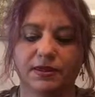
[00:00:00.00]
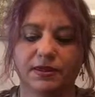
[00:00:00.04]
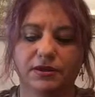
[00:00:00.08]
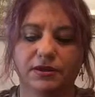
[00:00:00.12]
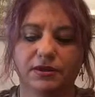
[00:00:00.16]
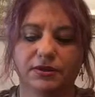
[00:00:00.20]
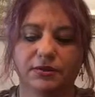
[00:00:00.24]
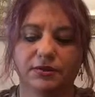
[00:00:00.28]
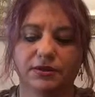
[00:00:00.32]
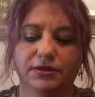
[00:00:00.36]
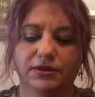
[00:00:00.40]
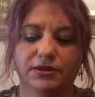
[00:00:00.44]

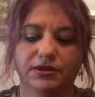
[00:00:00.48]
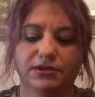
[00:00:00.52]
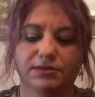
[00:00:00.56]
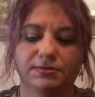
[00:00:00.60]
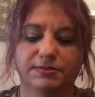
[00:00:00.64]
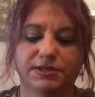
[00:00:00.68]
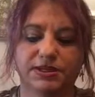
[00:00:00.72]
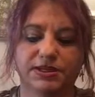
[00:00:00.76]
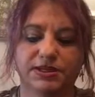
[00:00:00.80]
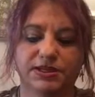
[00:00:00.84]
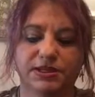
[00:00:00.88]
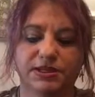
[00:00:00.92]
You want it to
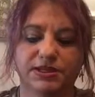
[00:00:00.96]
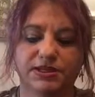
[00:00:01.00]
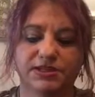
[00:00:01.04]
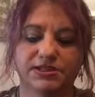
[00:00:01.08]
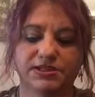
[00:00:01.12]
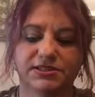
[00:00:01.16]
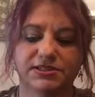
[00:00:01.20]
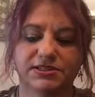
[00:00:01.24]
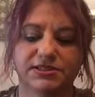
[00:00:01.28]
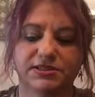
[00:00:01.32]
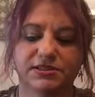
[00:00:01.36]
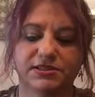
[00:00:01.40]
be
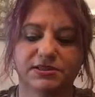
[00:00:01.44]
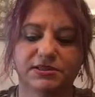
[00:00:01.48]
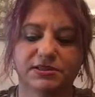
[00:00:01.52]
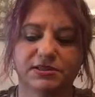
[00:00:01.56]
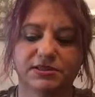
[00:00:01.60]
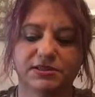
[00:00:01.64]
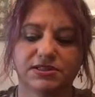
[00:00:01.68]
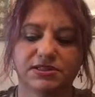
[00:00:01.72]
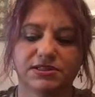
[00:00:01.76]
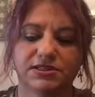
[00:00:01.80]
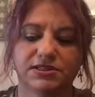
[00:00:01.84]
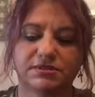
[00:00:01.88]
nice
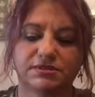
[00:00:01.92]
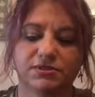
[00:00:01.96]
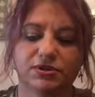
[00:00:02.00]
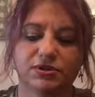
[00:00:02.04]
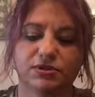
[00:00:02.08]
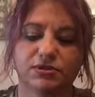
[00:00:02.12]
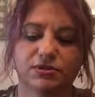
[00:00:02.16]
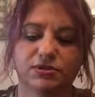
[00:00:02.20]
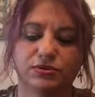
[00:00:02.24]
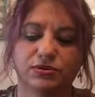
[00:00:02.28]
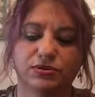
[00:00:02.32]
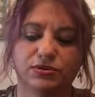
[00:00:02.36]
and
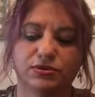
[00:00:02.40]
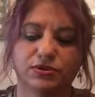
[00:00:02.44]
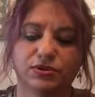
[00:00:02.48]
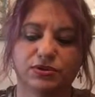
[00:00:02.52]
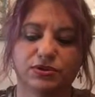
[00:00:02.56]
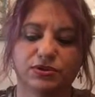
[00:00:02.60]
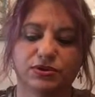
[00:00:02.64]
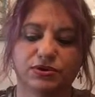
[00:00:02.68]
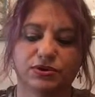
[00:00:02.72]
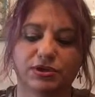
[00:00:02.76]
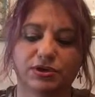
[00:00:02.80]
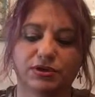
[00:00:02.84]
smooth.
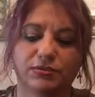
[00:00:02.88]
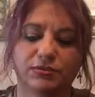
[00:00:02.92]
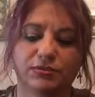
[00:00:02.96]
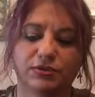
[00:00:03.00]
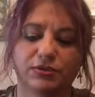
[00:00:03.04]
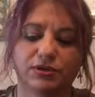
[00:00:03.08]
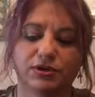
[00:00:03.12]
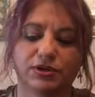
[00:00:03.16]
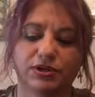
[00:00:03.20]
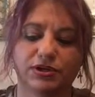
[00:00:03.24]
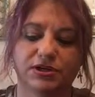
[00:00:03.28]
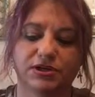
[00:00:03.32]
You don't
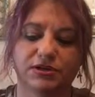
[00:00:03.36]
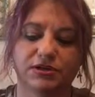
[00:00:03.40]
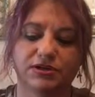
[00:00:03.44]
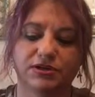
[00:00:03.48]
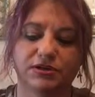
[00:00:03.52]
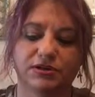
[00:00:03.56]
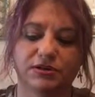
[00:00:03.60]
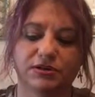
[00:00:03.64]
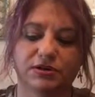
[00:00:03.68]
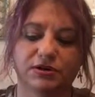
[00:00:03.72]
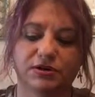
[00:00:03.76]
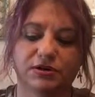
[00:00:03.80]
want it
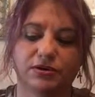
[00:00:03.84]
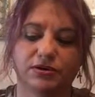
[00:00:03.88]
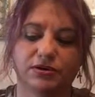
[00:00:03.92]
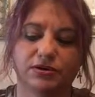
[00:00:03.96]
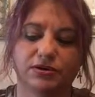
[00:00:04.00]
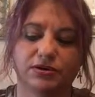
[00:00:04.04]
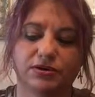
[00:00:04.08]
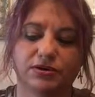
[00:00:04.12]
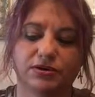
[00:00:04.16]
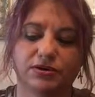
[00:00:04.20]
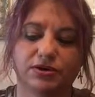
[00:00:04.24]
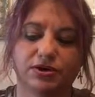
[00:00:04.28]
on
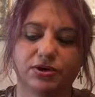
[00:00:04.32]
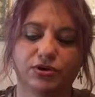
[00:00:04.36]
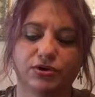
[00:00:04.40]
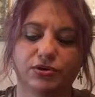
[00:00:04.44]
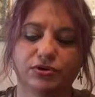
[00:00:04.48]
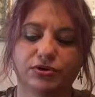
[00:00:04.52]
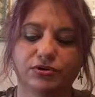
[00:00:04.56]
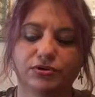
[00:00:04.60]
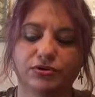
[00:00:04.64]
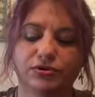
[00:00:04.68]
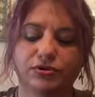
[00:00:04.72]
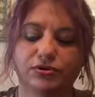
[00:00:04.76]
your
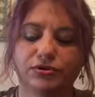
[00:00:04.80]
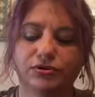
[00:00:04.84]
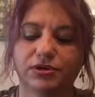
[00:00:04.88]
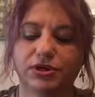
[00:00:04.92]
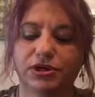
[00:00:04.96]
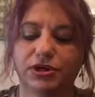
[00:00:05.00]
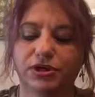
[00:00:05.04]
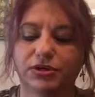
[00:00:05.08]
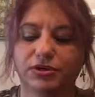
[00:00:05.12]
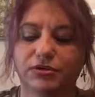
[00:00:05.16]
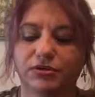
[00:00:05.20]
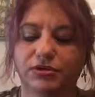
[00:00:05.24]
cuticle,
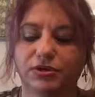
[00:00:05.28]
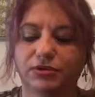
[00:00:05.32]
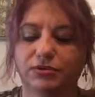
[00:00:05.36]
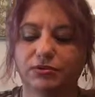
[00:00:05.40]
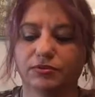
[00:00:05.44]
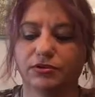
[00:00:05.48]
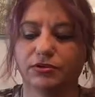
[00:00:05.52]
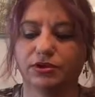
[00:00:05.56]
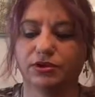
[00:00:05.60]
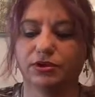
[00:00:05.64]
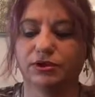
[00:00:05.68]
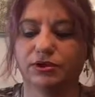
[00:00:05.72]
and you don't
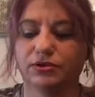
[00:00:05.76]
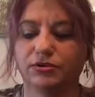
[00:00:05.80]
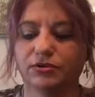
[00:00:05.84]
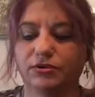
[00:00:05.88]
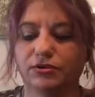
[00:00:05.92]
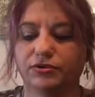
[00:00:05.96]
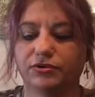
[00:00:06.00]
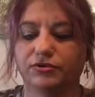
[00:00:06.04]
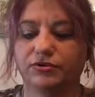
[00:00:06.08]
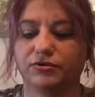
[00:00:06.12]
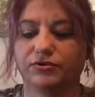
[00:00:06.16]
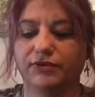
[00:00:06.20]
want it on
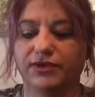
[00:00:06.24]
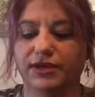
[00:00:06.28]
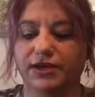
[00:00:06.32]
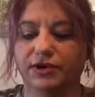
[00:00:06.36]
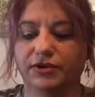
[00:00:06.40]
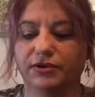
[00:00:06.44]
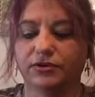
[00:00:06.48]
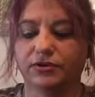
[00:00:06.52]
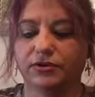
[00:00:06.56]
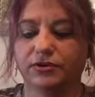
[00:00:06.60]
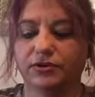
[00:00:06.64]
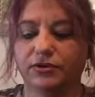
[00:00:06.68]
your
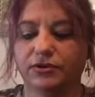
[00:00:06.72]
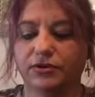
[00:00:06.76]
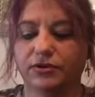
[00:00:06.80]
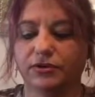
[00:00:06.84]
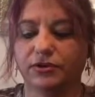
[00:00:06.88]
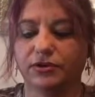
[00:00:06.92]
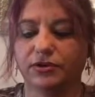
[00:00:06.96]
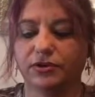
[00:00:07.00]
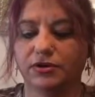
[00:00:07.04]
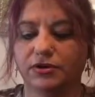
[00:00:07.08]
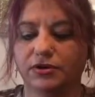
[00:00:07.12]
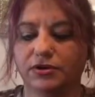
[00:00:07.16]
finger.
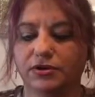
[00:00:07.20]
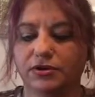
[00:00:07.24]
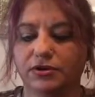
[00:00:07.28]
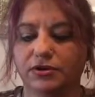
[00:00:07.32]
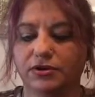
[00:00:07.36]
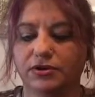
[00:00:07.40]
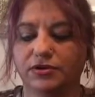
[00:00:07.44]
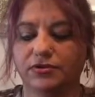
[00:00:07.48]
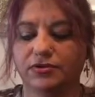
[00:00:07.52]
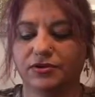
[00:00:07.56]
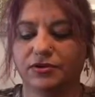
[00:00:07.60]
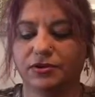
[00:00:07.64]

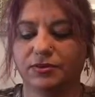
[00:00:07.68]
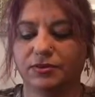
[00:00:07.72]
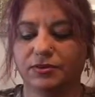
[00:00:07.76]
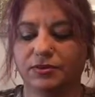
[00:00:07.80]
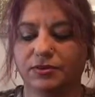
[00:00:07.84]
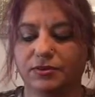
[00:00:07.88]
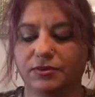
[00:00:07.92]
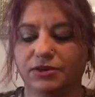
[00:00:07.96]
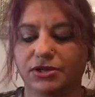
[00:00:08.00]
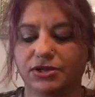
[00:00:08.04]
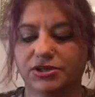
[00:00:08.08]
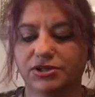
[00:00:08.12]
So you want
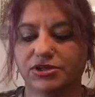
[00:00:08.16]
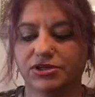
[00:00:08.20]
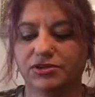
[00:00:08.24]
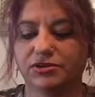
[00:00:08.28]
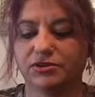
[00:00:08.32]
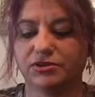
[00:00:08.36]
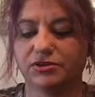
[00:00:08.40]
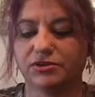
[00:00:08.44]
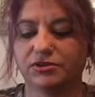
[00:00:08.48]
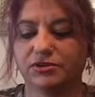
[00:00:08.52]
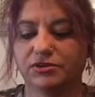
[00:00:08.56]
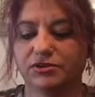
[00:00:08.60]
to make
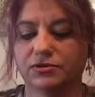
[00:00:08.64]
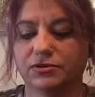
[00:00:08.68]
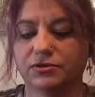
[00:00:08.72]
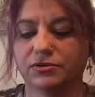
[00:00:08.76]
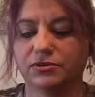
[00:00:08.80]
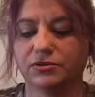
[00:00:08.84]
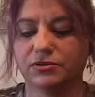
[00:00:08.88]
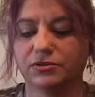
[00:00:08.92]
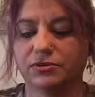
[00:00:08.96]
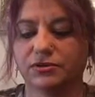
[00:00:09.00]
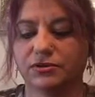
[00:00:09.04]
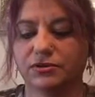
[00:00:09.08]
sure
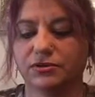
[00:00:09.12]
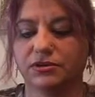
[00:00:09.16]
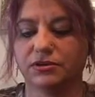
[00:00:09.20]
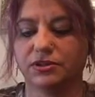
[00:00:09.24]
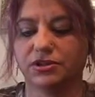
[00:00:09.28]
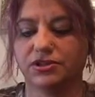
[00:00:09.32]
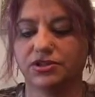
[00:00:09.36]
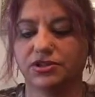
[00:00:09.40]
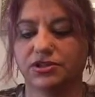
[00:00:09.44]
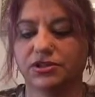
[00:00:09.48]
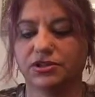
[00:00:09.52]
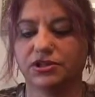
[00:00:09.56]

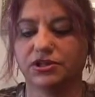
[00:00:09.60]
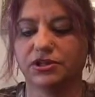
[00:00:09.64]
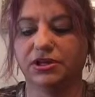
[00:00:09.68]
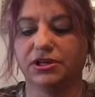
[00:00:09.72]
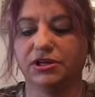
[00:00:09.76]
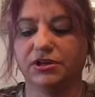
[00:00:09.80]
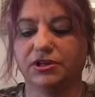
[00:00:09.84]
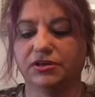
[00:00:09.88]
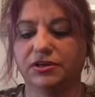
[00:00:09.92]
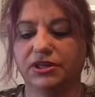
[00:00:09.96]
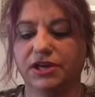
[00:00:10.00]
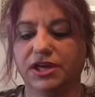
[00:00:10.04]
that you clean
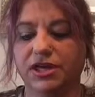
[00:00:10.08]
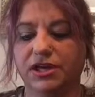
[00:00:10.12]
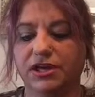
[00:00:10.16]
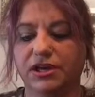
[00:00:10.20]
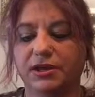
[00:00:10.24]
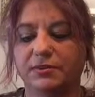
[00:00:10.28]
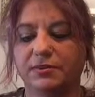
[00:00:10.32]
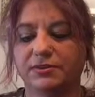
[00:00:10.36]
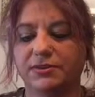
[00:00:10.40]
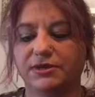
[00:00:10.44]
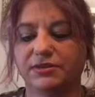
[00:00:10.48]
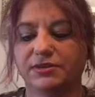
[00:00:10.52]
all that
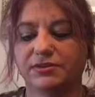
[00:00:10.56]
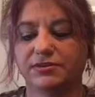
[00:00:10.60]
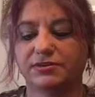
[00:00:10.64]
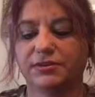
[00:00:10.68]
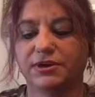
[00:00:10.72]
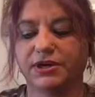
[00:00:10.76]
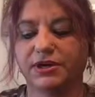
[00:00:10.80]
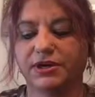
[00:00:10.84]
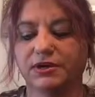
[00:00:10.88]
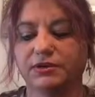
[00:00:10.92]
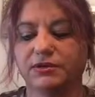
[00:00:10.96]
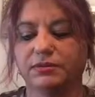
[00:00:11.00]
up as
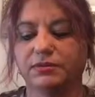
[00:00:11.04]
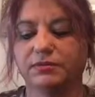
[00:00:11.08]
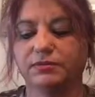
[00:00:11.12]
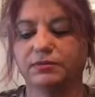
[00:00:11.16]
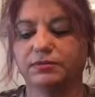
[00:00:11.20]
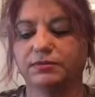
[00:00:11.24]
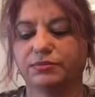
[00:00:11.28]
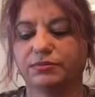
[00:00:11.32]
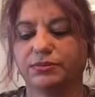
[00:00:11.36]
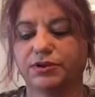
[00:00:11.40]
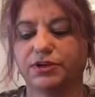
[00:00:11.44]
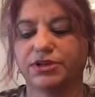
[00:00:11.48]
well.
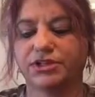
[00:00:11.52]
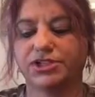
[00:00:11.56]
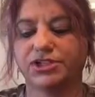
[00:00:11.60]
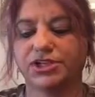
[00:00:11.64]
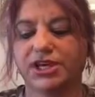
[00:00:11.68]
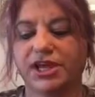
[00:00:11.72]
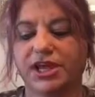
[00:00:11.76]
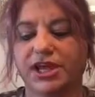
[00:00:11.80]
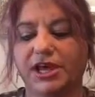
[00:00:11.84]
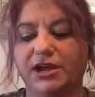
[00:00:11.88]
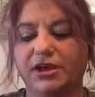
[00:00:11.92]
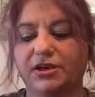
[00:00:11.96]
Brush
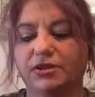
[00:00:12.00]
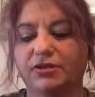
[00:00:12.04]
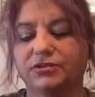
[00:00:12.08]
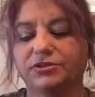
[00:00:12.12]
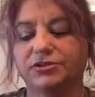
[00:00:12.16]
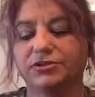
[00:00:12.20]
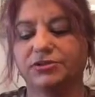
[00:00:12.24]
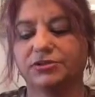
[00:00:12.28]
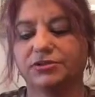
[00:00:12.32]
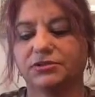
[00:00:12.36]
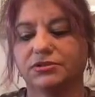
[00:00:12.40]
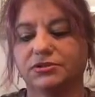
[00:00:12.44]
it
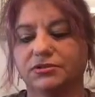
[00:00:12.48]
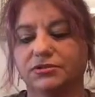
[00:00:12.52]
out.